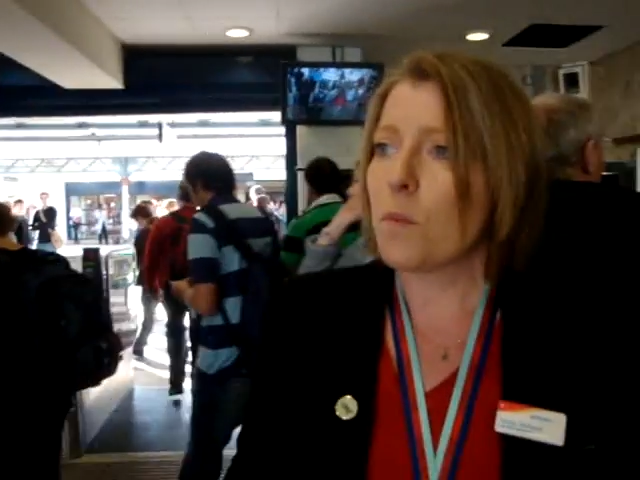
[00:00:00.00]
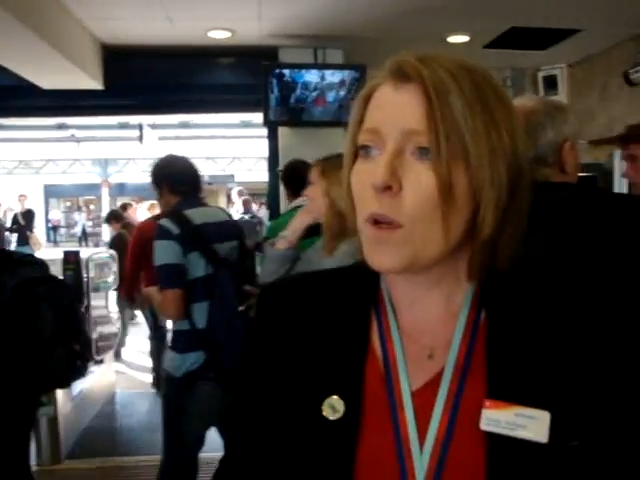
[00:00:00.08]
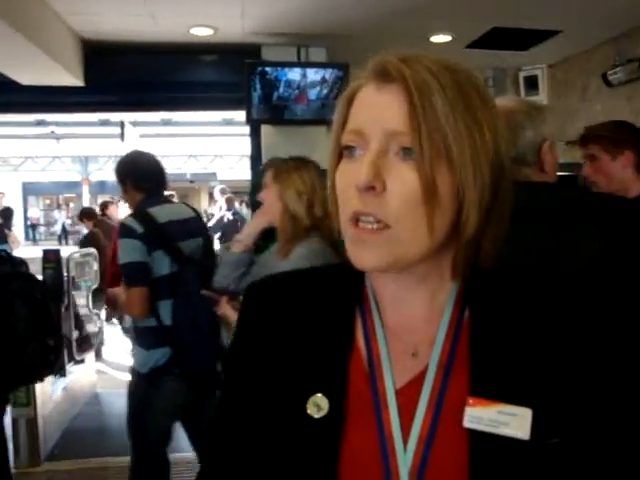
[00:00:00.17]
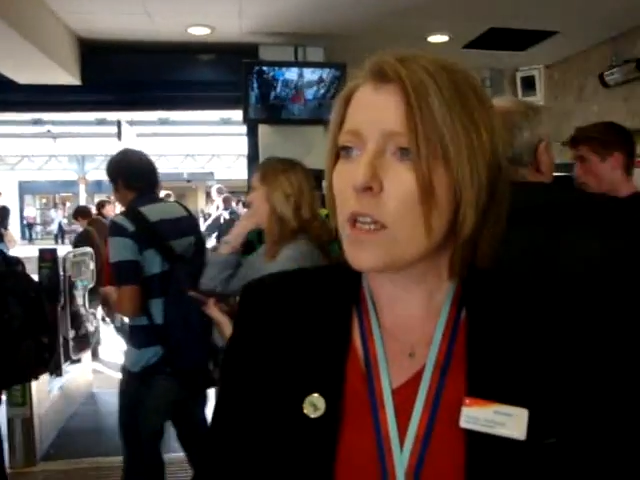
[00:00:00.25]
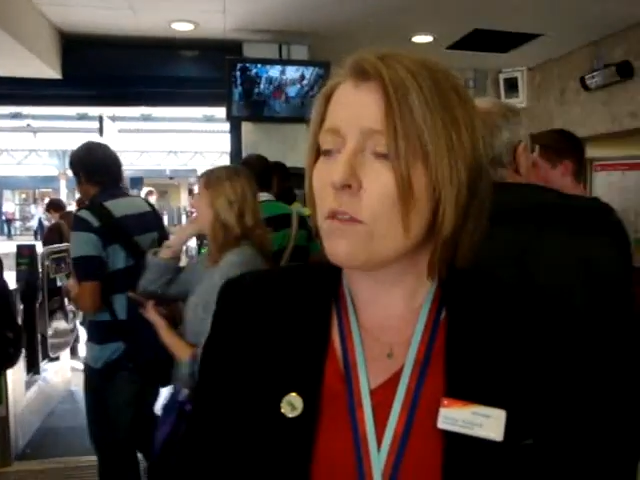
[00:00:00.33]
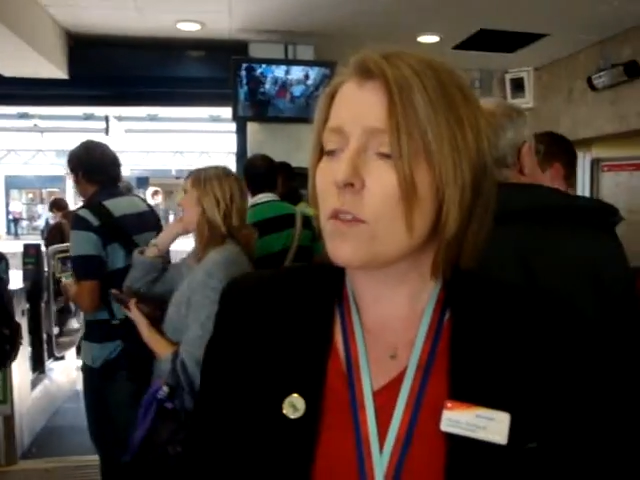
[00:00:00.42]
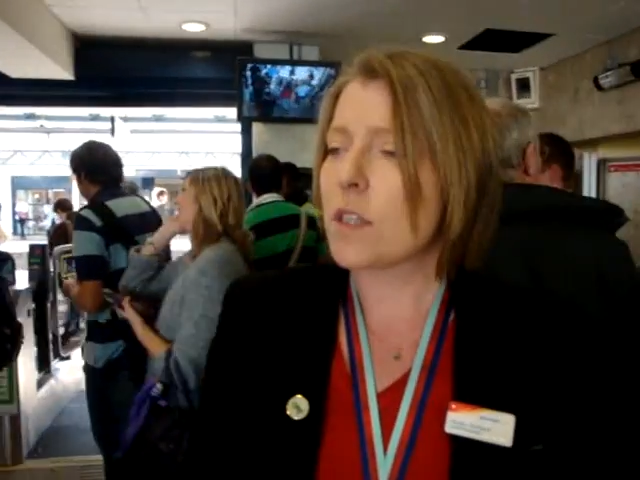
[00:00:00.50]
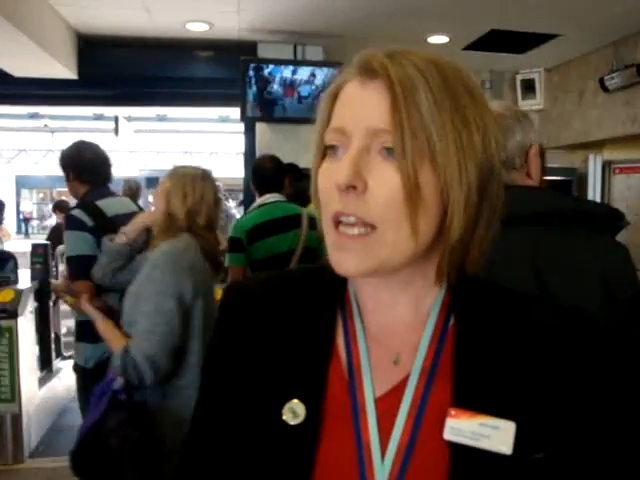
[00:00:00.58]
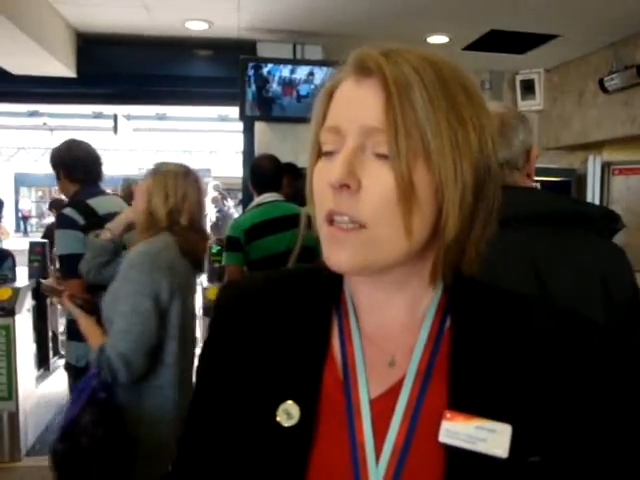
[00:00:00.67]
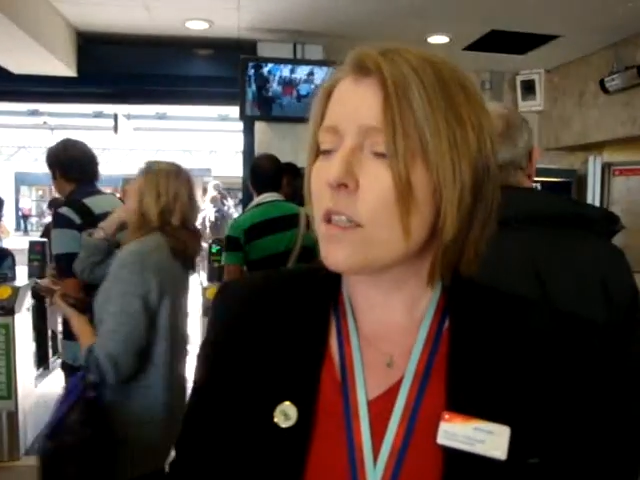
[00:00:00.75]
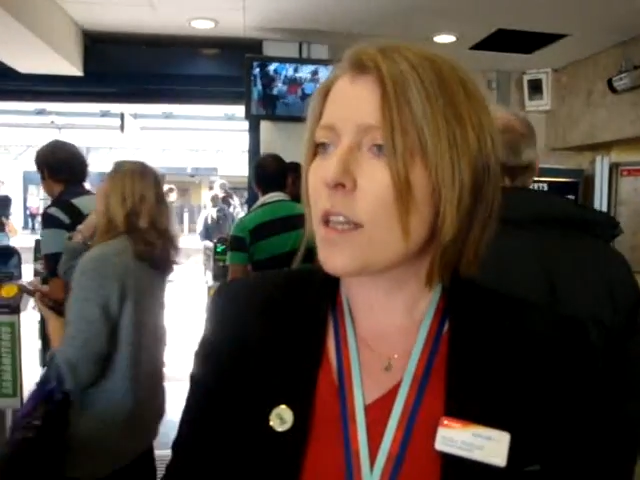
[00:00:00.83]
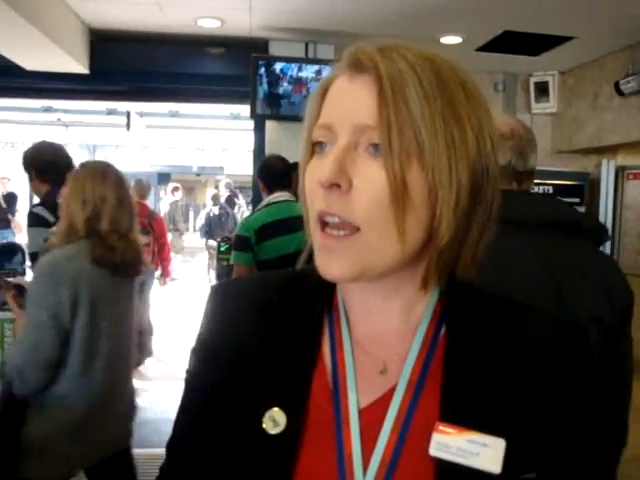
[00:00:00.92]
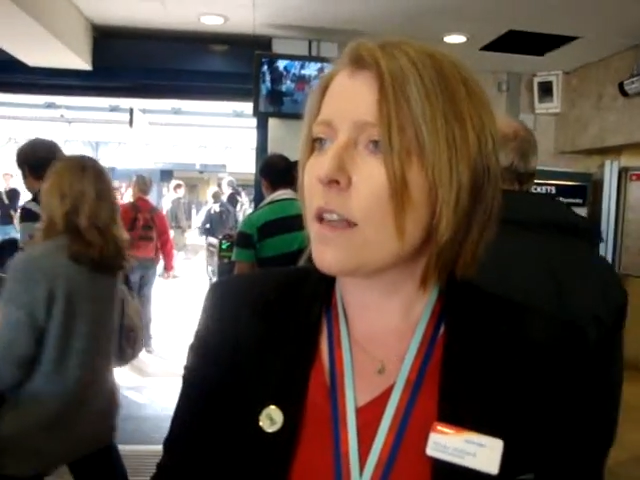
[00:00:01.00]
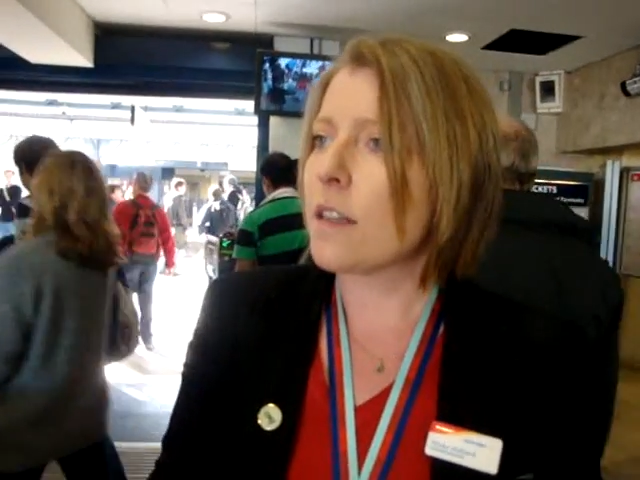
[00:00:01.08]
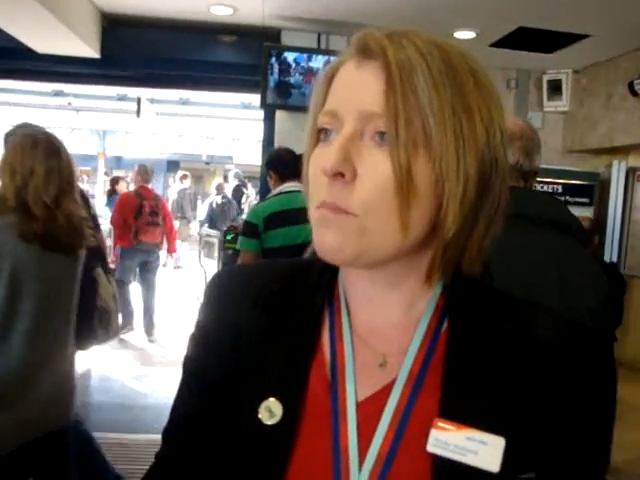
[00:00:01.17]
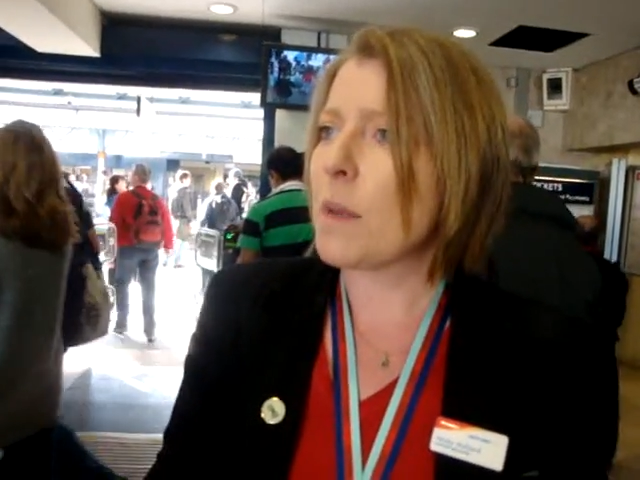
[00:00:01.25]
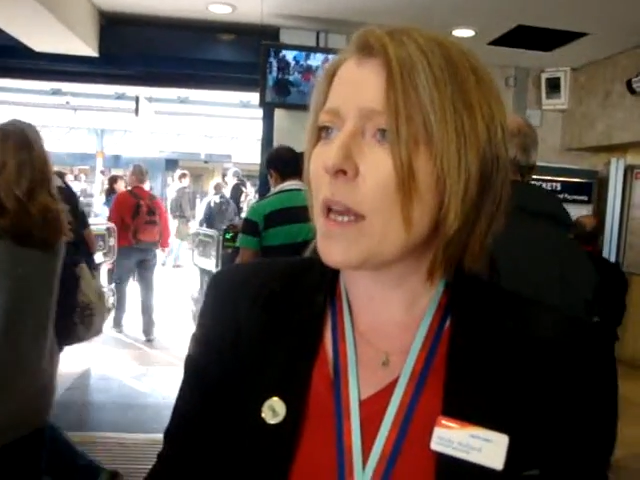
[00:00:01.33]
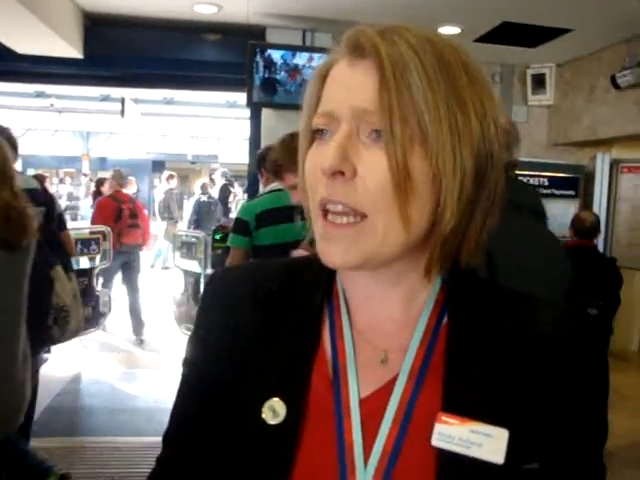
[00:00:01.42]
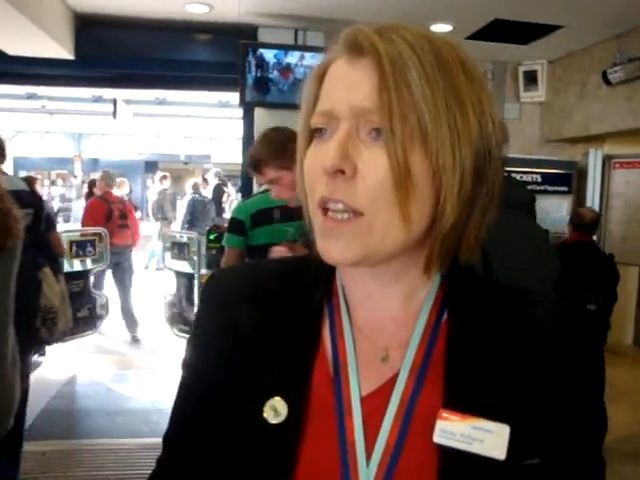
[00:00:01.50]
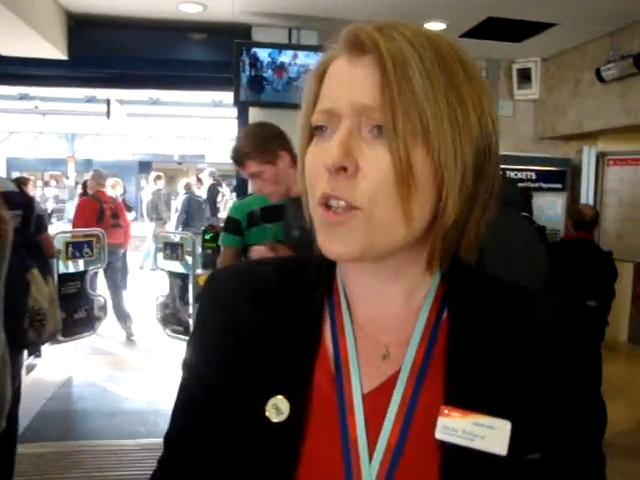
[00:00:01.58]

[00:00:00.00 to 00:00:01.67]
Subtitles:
We don't tend to get many